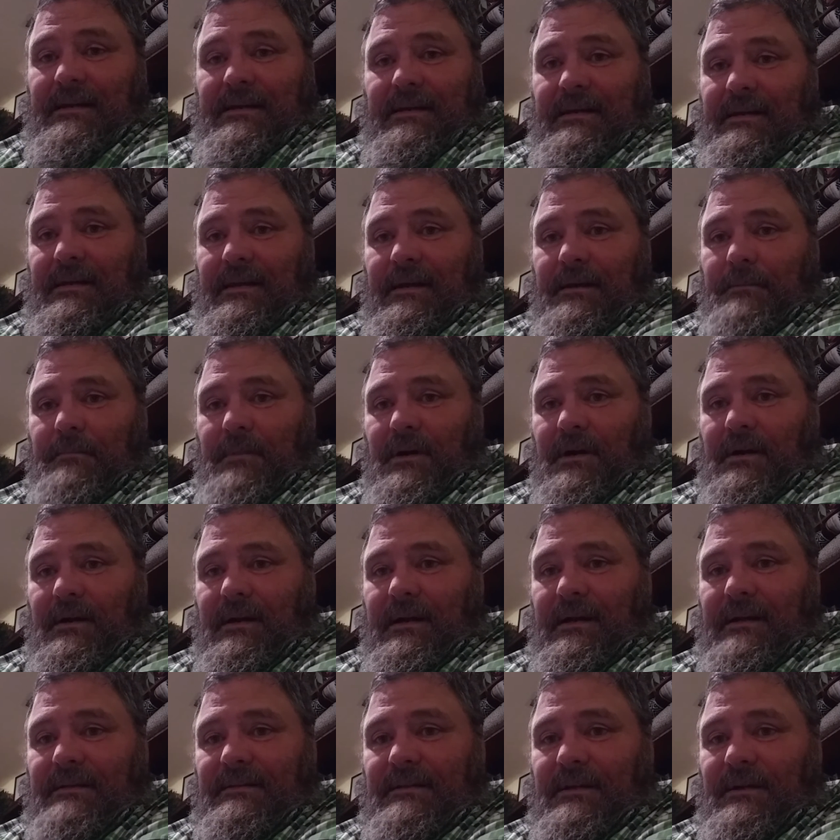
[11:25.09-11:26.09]
an idiot
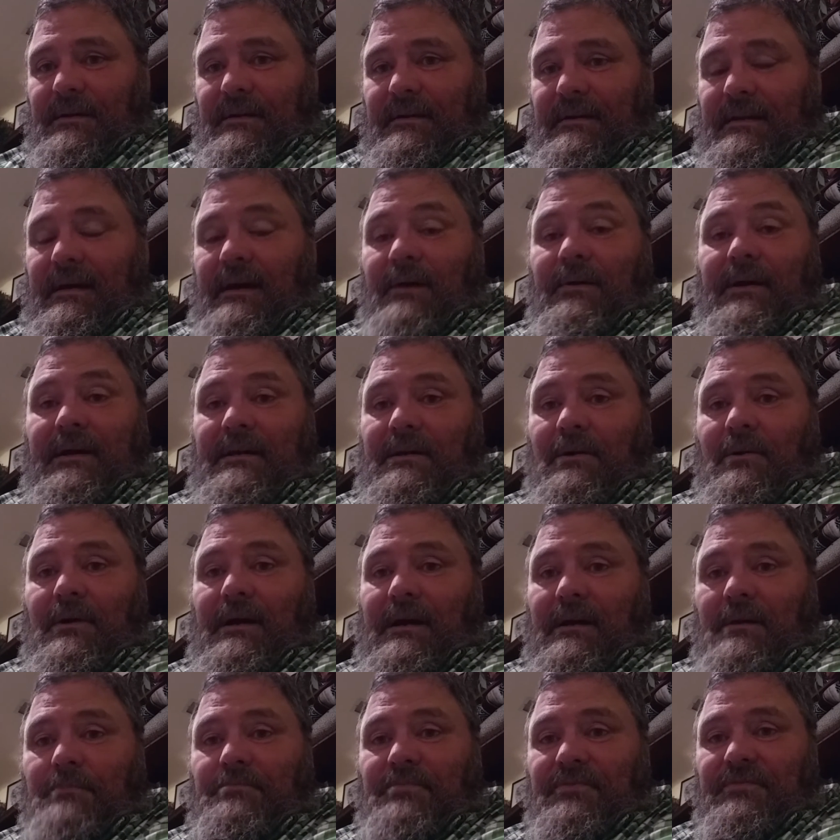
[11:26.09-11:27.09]
mark on there, and now I know
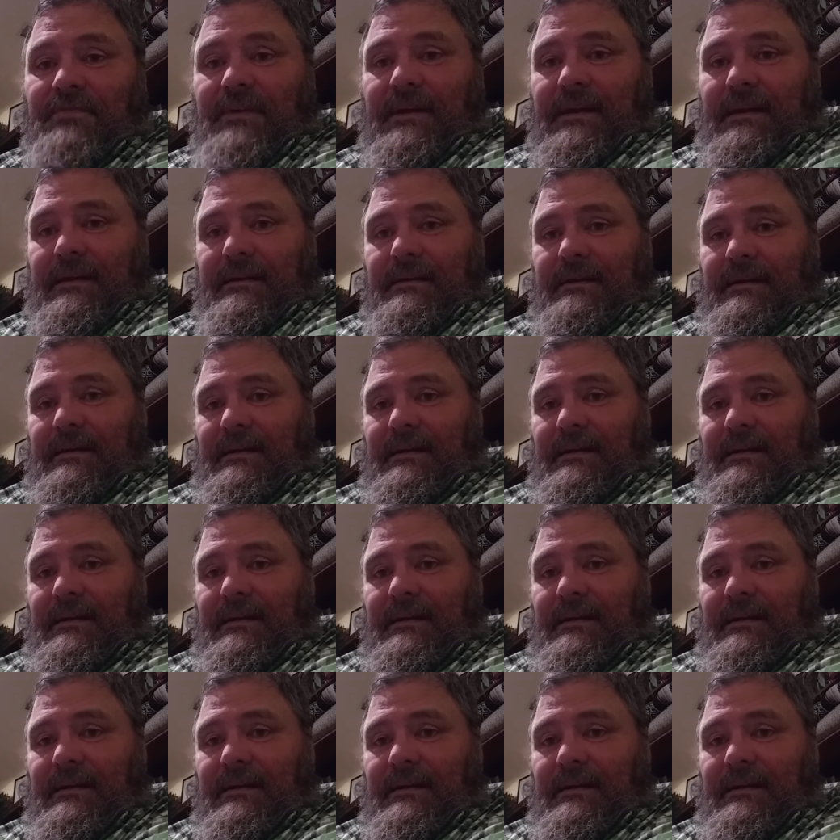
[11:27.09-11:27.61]
how to prevent it.